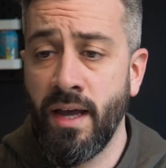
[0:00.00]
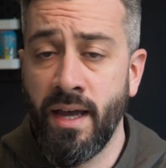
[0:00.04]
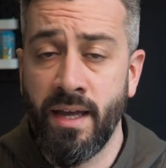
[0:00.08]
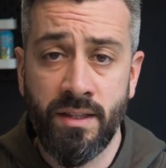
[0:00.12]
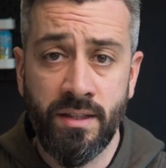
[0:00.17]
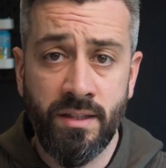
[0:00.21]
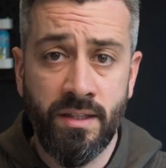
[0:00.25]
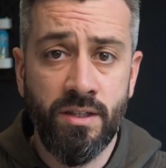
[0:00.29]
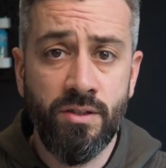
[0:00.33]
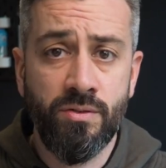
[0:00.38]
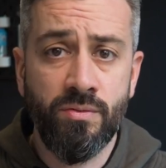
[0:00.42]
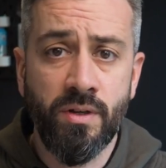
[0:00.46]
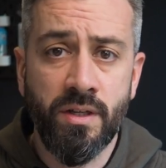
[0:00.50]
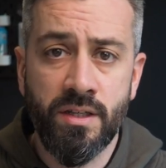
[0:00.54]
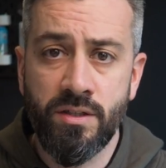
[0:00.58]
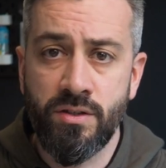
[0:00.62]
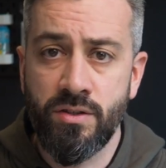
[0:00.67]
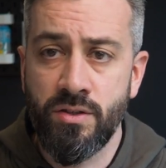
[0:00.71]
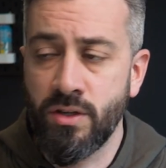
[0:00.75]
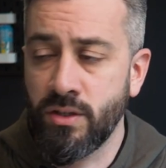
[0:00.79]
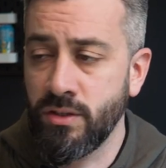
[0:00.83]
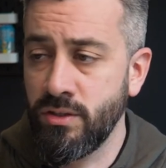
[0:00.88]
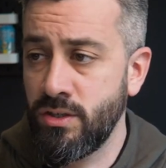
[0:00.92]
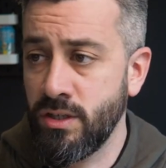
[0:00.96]
and this one
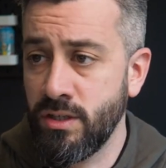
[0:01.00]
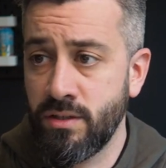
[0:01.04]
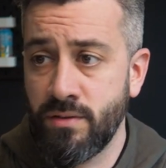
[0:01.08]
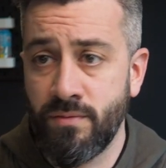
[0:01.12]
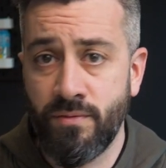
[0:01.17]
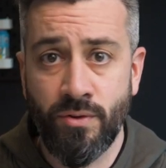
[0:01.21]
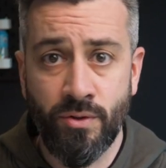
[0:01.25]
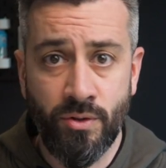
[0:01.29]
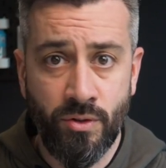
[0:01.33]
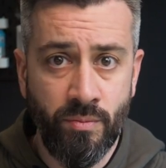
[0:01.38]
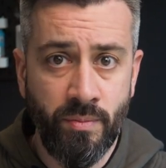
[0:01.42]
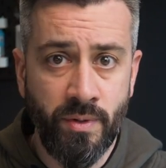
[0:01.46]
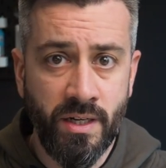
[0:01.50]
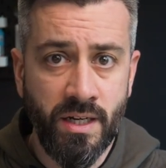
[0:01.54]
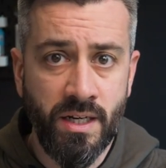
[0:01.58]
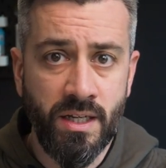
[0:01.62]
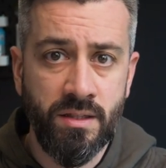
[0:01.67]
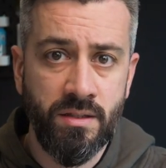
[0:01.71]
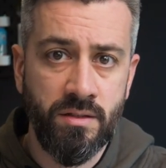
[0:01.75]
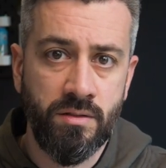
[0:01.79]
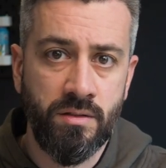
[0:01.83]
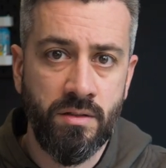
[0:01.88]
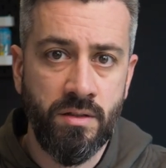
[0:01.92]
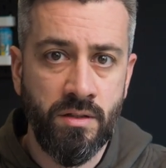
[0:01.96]
is not just for
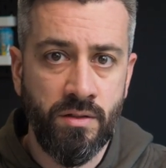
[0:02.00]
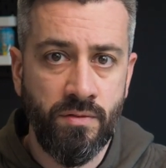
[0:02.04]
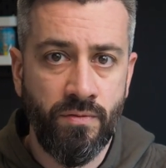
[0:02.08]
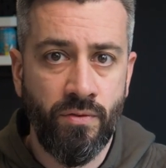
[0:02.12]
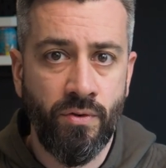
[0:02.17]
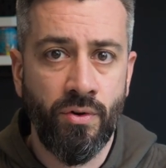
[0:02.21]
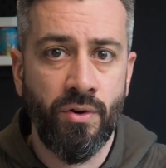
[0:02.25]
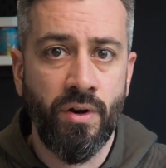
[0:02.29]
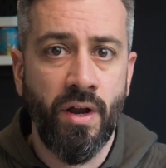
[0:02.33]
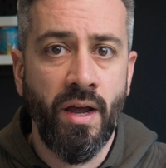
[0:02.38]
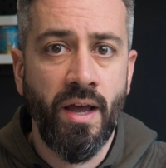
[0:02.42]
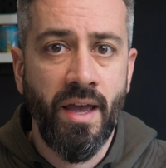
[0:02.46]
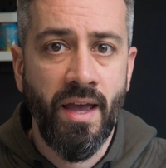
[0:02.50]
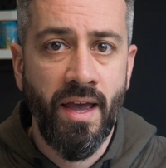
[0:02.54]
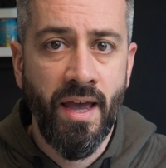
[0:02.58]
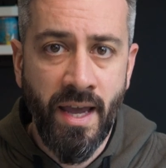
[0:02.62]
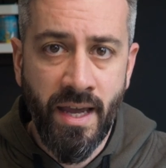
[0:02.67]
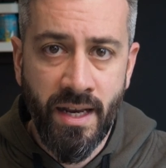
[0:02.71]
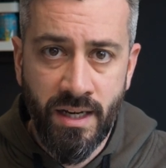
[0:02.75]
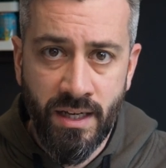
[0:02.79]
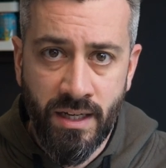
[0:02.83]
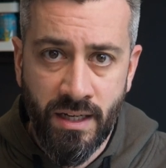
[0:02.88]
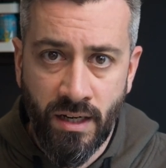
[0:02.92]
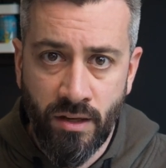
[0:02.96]
Kubernetes, it's for
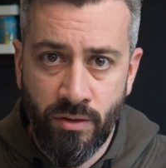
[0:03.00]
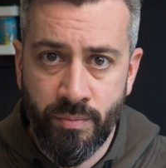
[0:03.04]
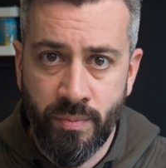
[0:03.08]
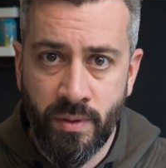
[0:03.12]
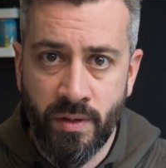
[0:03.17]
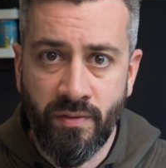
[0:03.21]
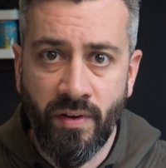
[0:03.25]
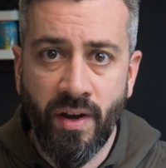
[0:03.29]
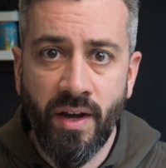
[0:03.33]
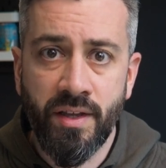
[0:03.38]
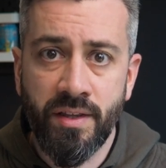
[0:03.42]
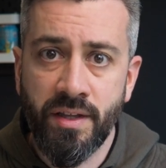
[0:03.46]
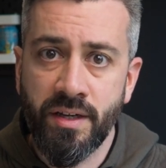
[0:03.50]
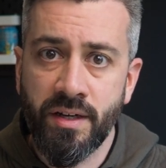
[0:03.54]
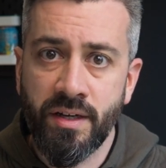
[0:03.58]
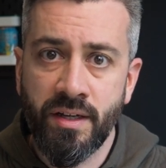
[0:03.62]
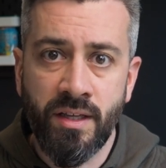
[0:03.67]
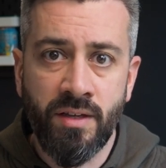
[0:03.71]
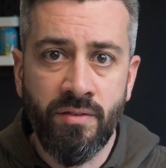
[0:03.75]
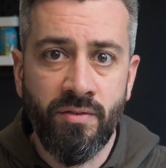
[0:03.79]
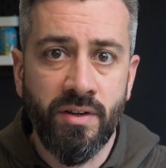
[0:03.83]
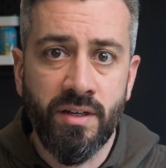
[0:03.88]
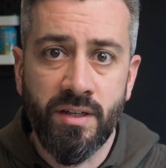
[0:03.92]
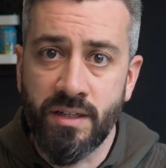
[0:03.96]
any cloud provider.
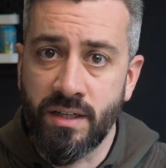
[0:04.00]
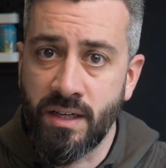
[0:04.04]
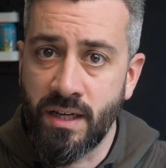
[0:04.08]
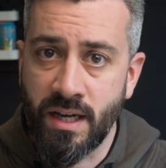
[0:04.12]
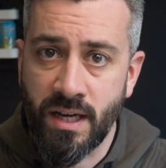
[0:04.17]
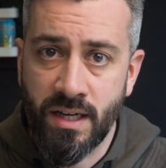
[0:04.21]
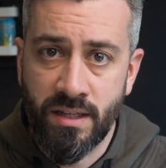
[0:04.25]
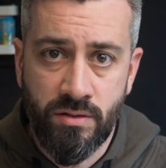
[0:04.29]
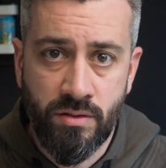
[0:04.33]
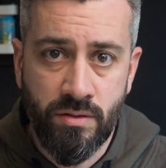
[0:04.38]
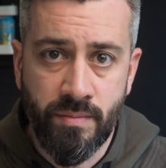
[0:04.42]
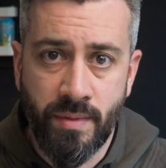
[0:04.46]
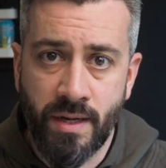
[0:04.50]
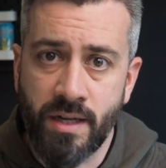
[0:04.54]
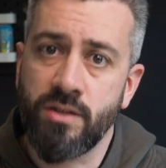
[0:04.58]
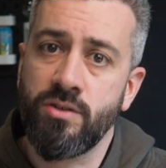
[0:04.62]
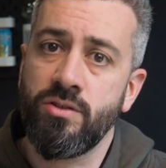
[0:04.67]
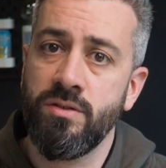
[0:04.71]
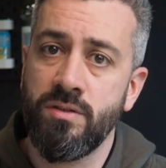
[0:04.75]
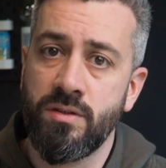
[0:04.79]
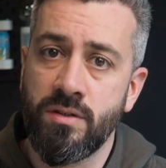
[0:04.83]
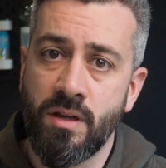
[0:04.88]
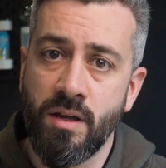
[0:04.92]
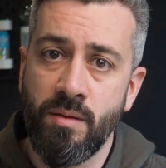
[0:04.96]
Even custom
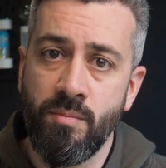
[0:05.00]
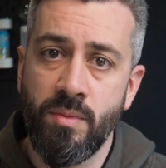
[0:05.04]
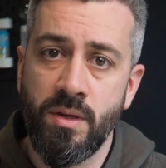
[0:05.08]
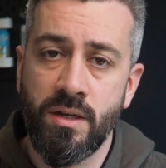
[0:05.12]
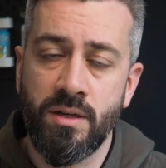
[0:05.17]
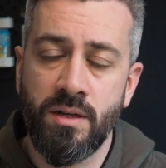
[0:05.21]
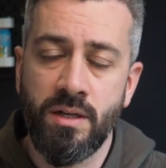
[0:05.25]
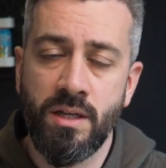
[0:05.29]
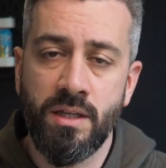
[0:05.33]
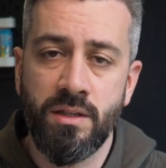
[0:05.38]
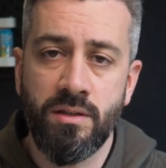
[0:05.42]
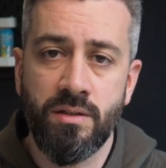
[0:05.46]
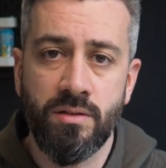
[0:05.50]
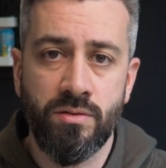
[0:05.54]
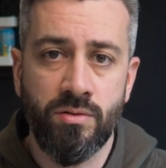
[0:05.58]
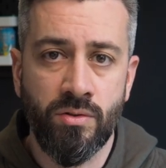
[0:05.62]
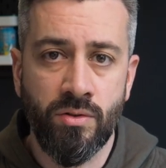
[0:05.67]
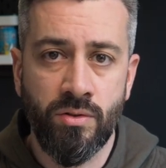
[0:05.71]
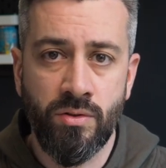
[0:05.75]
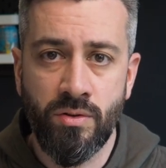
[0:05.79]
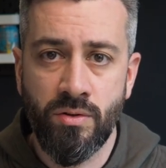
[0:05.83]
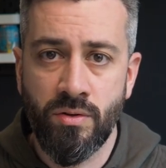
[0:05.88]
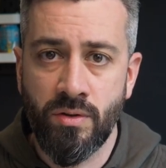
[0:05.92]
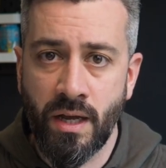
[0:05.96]
actions can be created. So
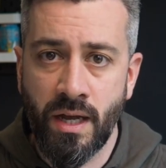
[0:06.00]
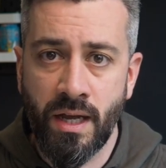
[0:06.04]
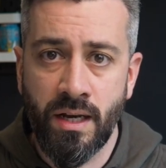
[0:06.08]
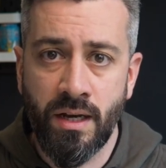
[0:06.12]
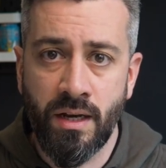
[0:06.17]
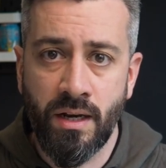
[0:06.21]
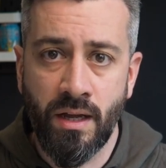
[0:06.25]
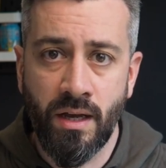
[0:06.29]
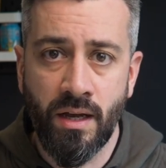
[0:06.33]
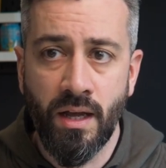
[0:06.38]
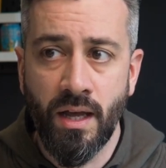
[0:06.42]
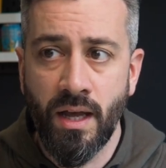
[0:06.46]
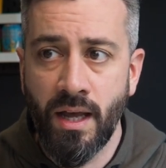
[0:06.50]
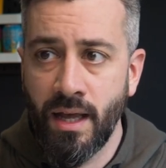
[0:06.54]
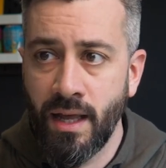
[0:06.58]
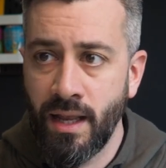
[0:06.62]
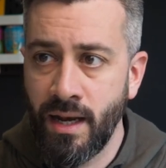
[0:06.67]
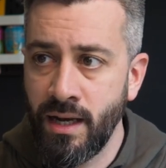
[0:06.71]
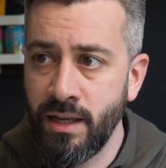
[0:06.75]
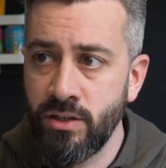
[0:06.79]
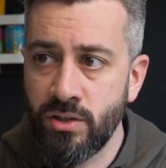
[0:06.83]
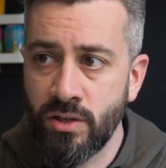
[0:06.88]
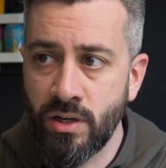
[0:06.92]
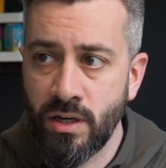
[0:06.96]
you can
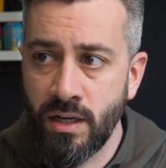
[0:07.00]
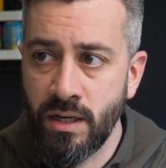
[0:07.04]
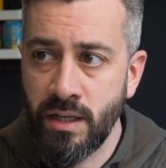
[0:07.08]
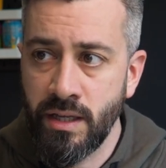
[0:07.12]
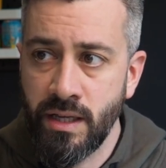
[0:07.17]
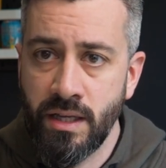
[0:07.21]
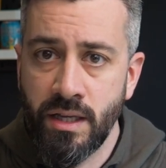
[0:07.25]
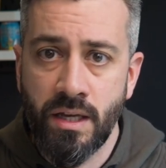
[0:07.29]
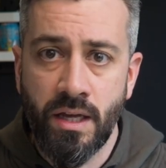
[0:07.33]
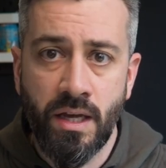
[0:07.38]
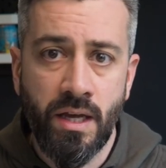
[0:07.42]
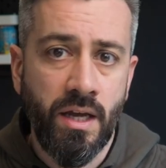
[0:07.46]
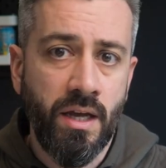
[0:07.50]
literally